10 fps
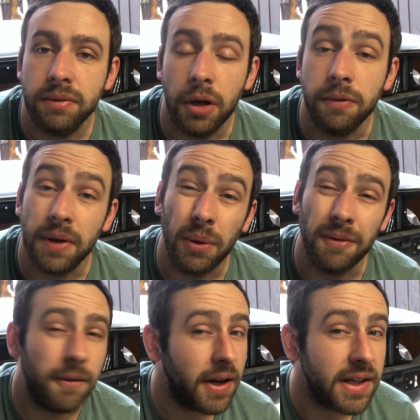hopefully I won't
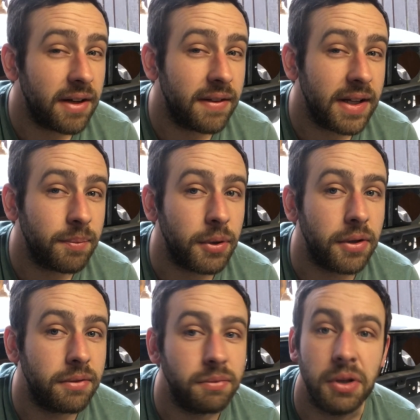find anything, but
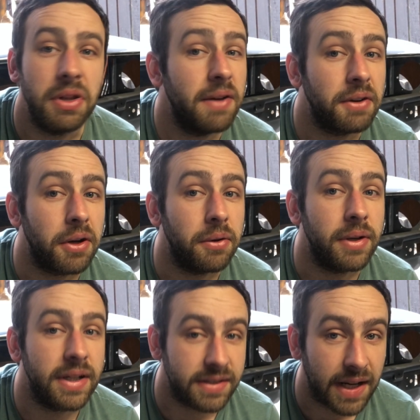you never know.
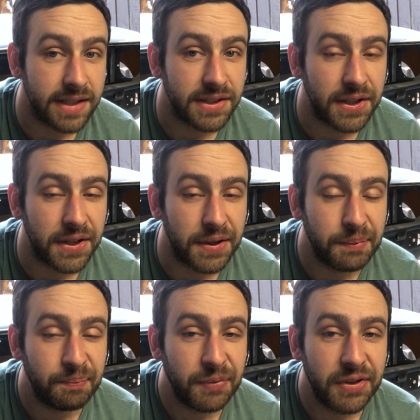It is a classic car.
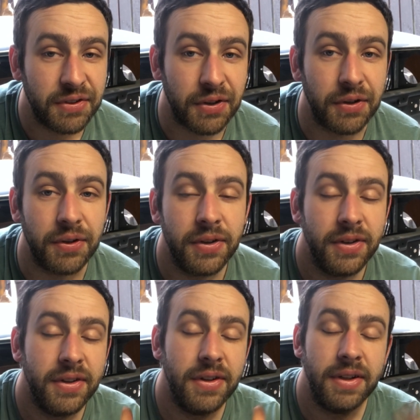So
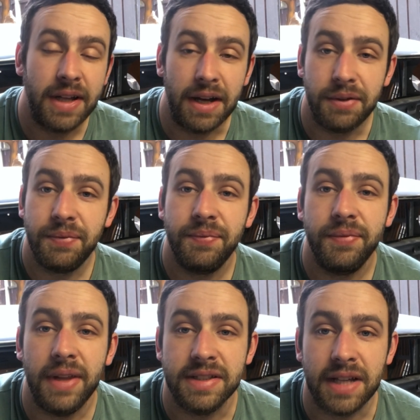yeah,
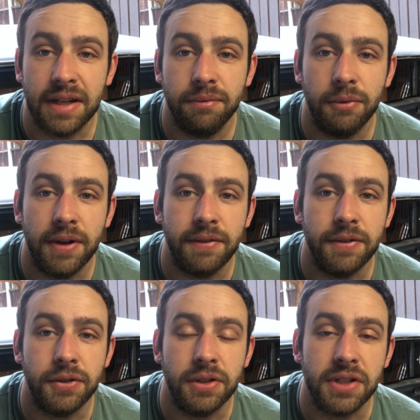without further
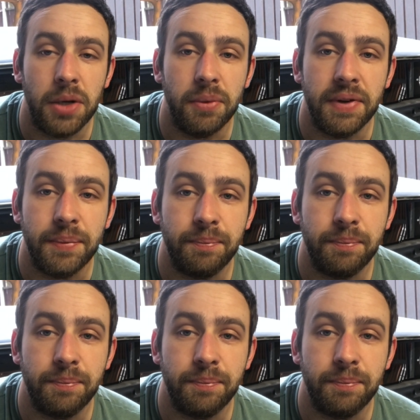ado, let's get on with it.